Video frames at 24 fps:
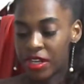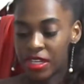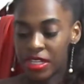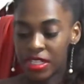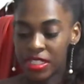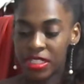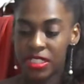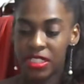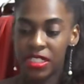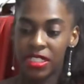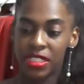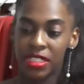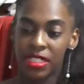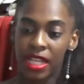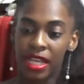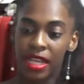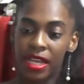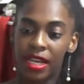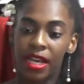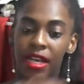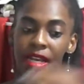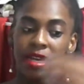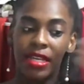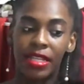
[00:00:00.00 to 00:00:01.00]
It's just like
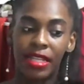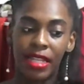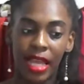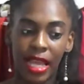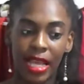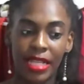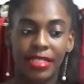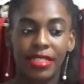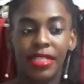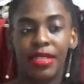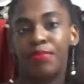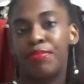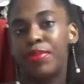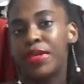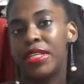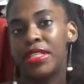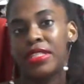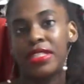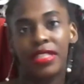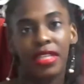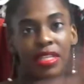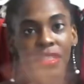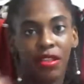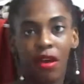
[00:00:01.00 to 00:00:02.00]
a classic piece
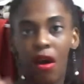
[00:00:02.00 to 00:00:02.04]
that's